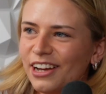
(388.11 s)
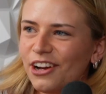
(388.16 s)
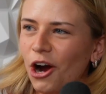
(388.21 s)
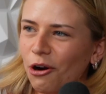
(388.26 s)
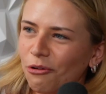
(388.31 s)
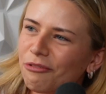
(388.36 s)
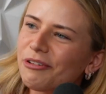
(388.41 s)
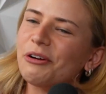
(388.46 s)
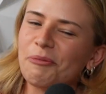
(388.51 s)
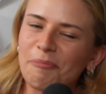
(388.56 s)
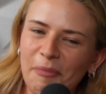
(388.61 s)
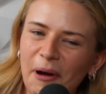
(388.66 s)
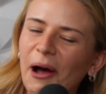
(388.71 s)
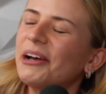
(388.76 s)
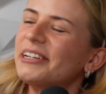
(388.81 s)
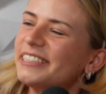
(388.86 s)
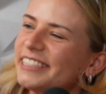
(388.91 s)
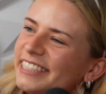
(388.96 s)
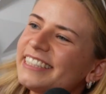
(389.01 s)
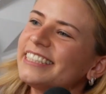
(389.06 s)
a real
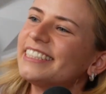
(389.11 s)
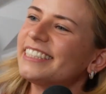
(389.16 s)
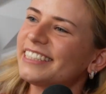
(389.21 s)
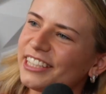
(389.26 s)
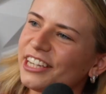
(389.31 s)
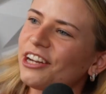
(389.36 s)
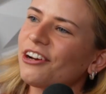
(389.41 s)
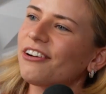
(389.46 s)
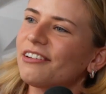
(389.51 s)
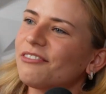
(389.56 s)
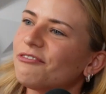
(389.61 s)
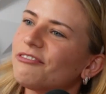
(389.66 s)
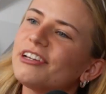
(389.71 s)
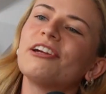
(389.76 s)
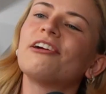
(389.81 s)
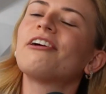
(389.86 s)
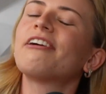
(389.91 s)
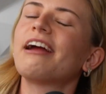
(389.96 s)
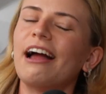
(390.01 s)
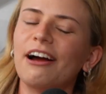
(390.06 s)
person this year and
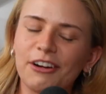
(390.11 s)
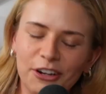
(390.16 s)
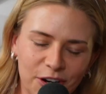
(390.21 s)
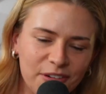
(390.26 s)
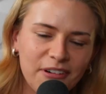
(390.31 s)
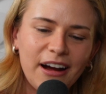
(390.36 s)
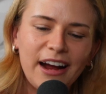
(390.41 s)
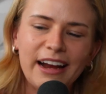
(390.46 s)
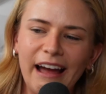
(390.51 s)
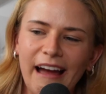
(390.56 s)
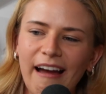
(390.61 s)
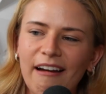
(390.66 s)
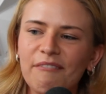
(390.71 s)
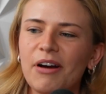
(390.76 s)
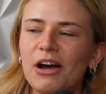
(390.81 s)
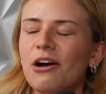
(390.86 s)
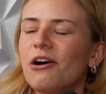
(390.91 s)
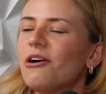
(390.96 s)
figuring out who I am,